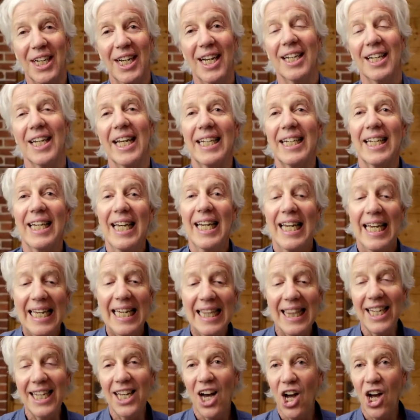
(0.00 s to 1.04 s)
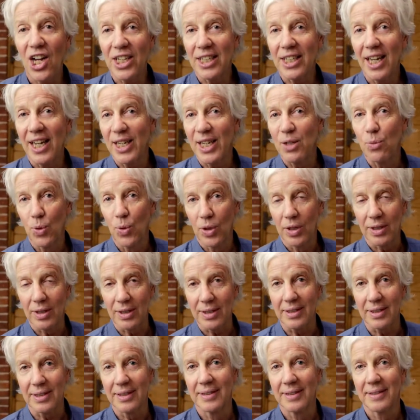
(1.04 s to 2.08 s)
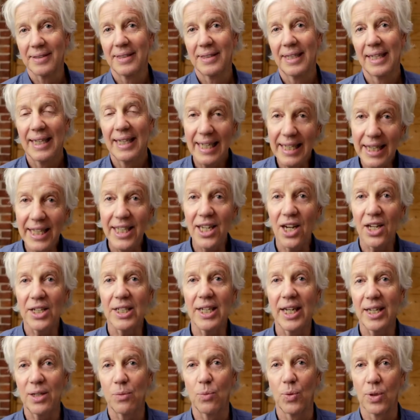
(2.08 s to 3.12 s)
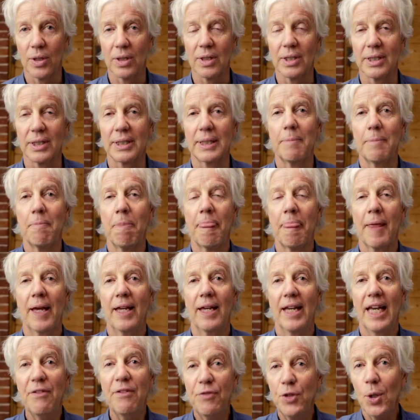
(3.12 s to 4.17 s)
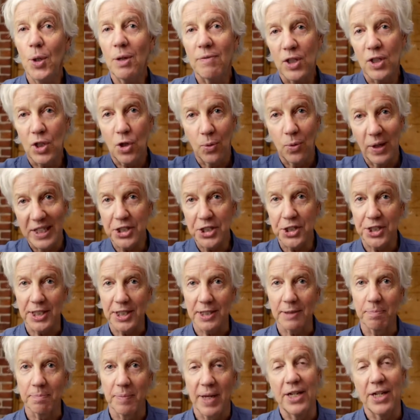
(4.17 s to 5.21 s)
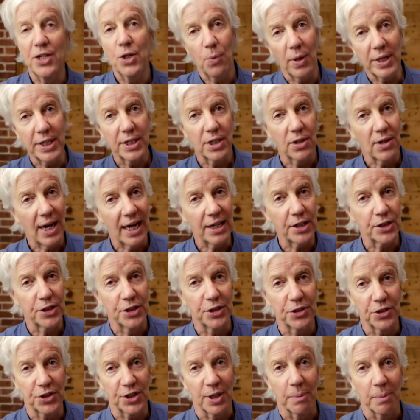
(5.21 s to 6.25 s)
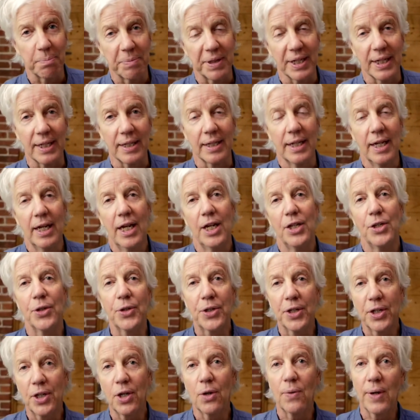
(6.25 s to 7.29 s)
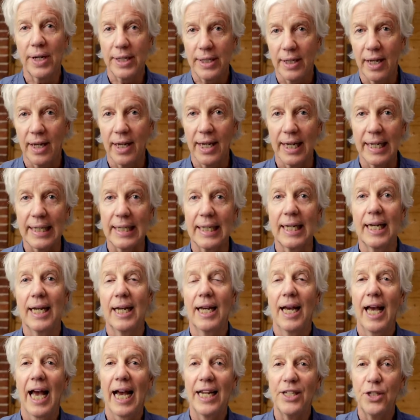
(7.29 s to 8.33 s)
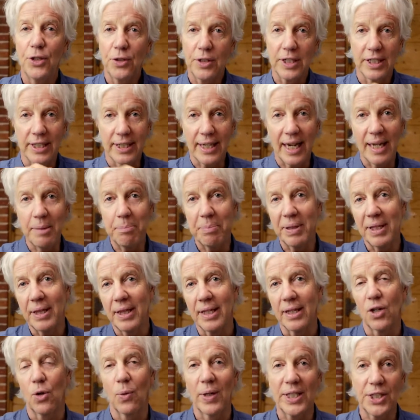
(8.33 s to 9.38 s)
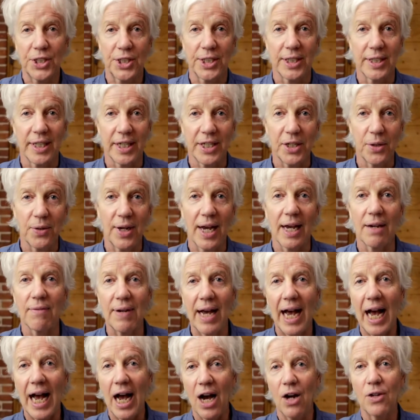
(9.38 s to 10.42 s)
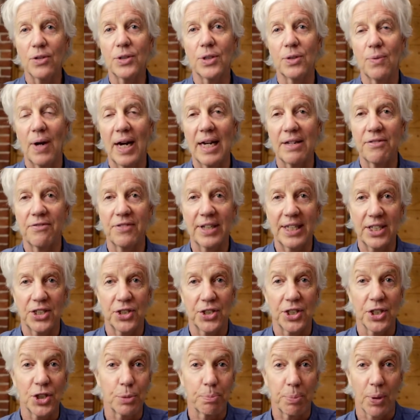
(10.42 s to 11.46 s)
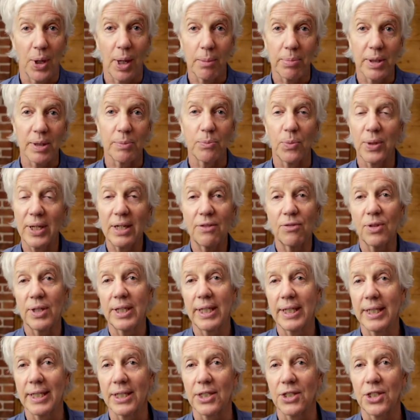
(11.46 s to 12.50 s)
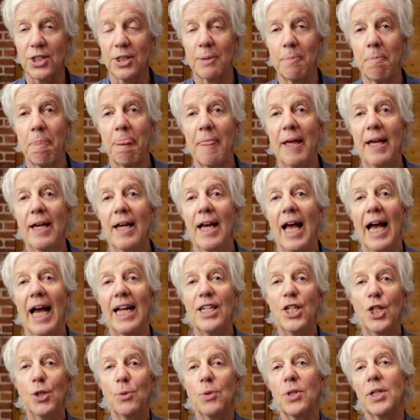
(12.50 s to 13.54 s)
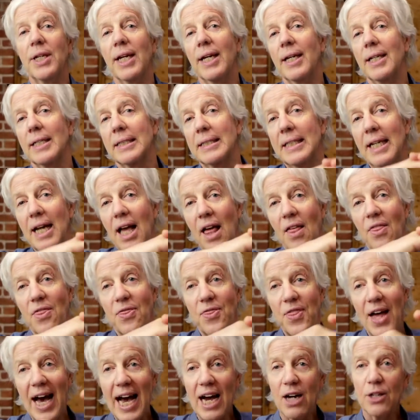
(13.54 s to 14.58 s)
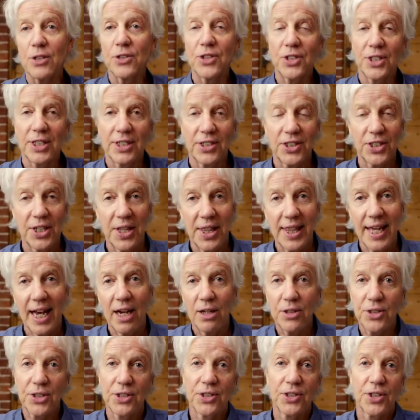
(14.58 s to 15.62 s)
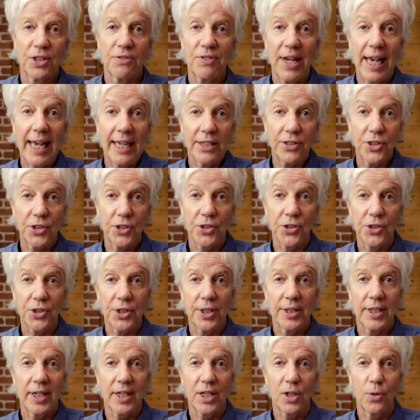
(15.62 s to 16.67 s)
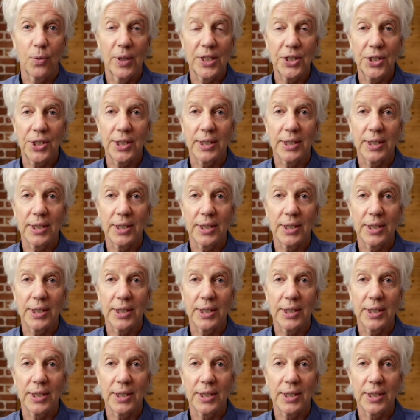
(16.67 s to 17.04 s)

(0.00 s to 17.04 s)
Like in the online world, if you have a question and you want to know how to do something, you can go online and you can type in the question that you have. How do I fix this problem? Whatever it is. And you will get thousands and thousands of answers to that question.